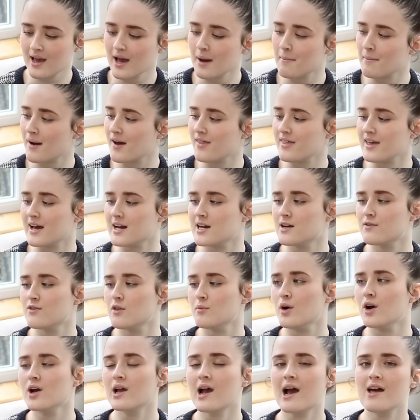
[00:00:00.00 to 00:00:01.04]
And by the end of the
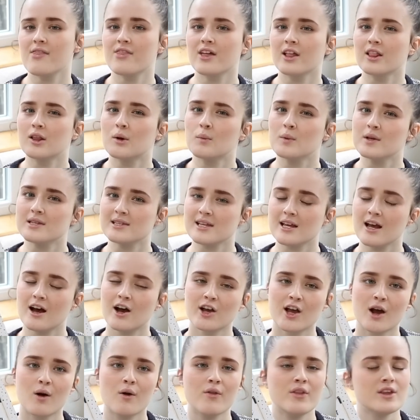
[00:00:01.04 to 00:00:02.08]
book, I think that we see her
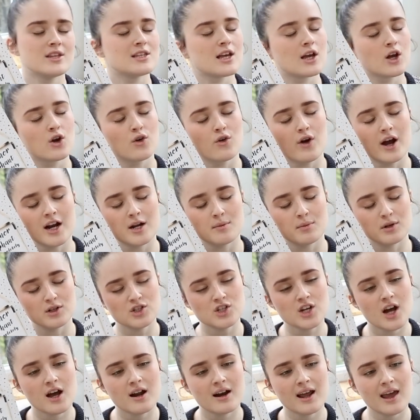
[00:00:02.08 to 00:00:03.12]
go on this incredible
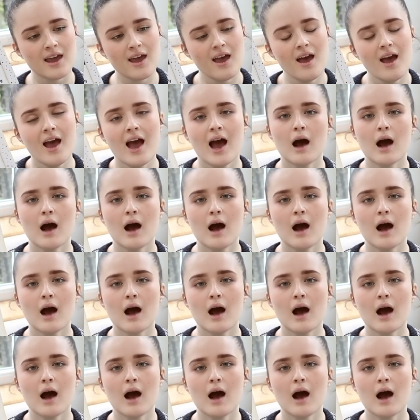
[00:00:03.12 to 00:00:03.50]
journey